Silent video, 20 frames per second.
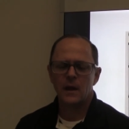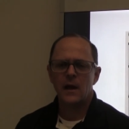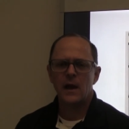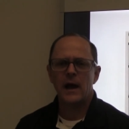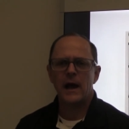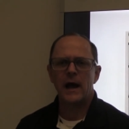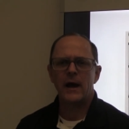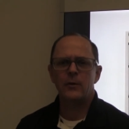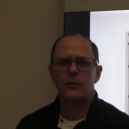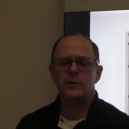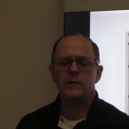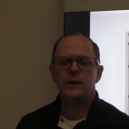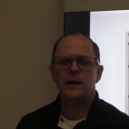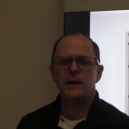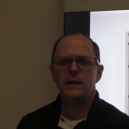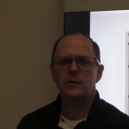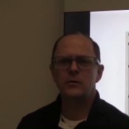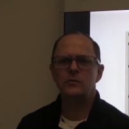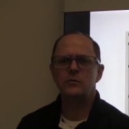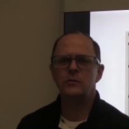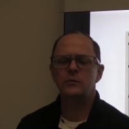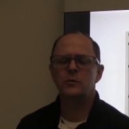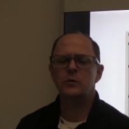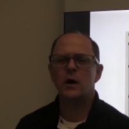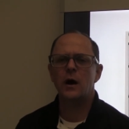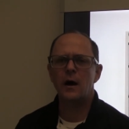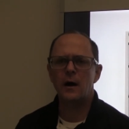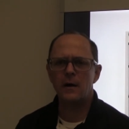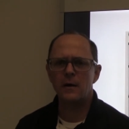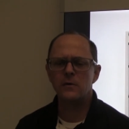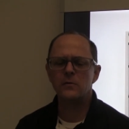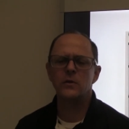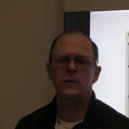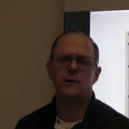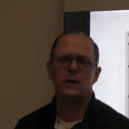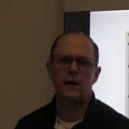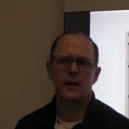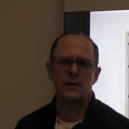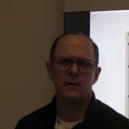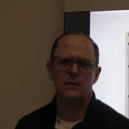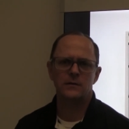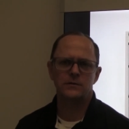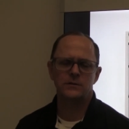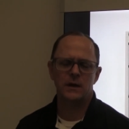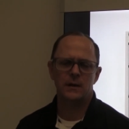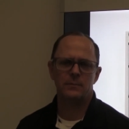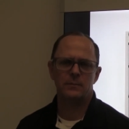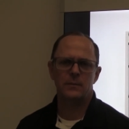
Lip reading: I would like you to call the college up